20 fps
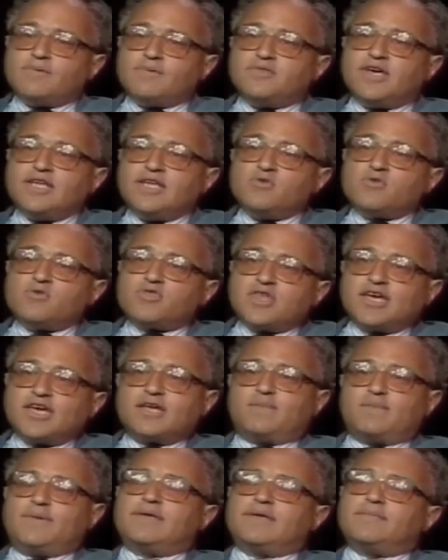But then you
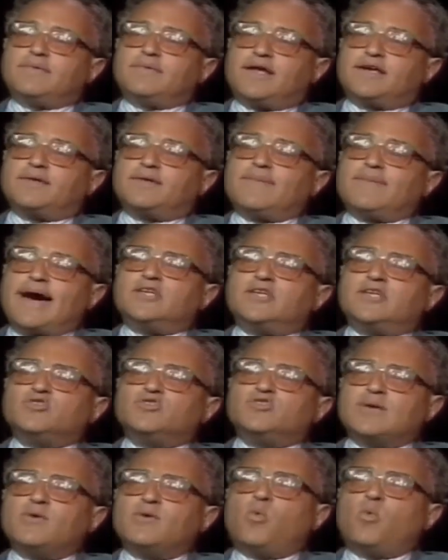think a bit about it.
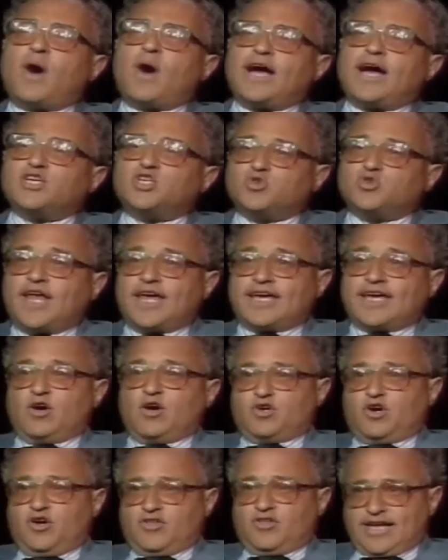You say, well, why should I
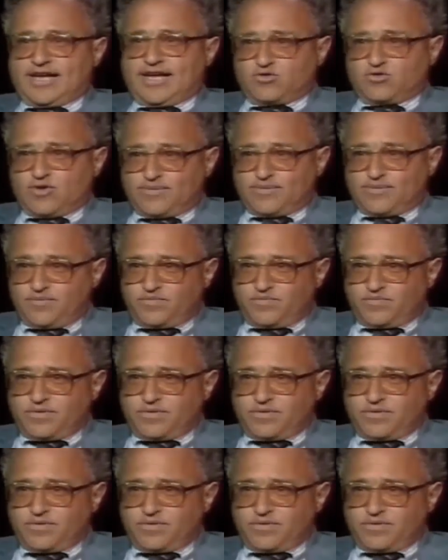go to all that trouble?